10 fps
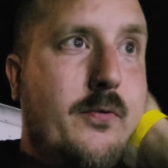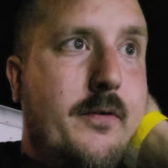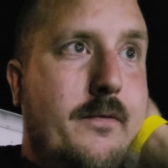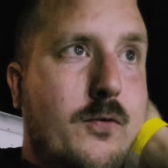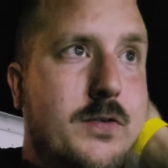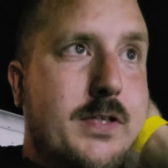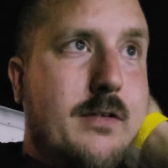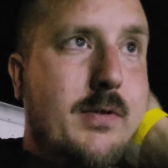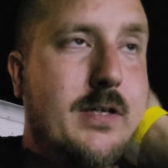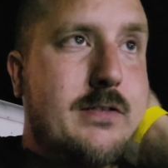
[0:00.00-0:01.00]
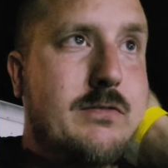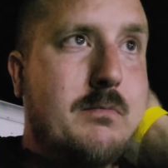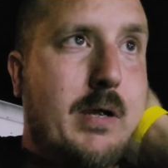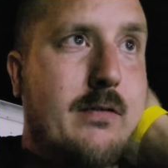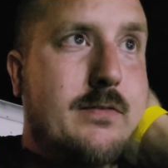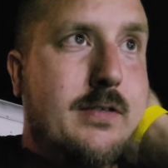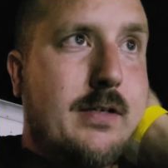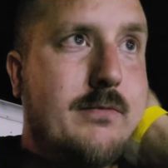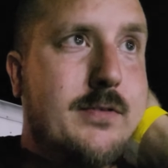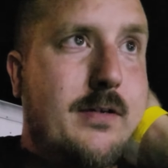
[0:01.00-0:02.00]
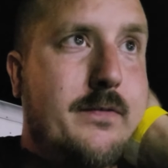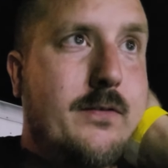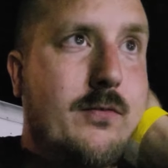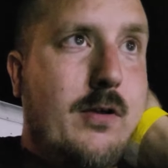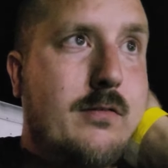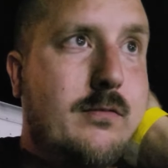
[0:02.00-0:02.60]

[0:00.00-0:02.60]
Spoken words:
2.4 seconds. Because it was bouncing, I was off the throttle.